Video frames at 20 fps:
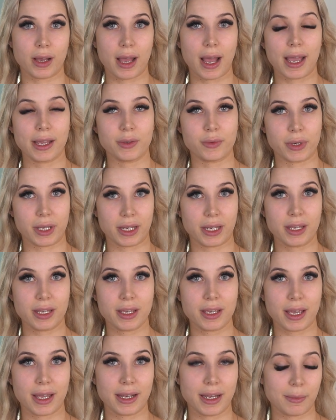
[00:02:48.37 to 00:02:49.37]

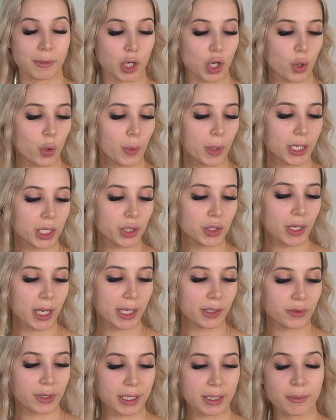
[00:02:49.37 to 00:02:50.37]
hydrating and I'm going to
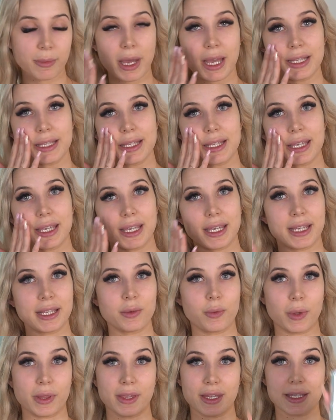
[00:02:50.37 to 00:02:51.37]
hydrate my
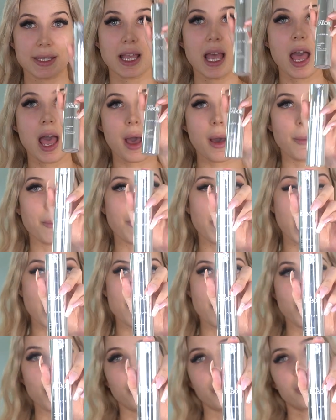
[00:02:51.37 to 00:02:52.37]
skin with this
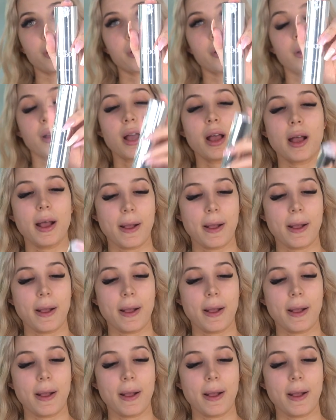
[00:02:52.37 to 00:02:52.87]
Babor